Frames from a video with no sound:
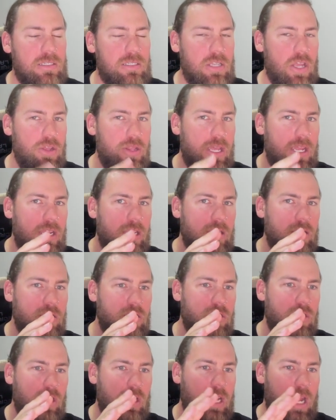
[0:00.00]
So then
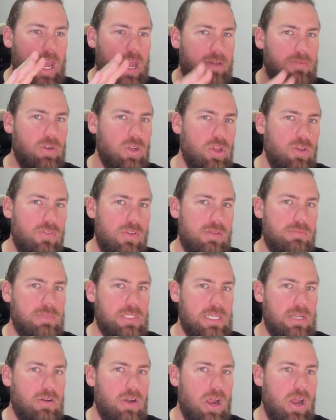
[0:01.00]
you can have Illuvium
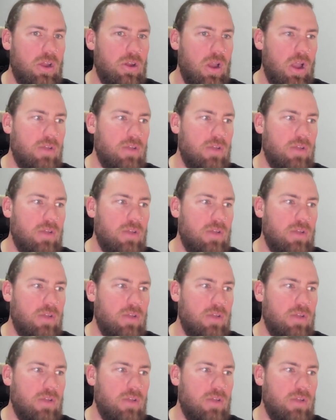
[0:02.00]
0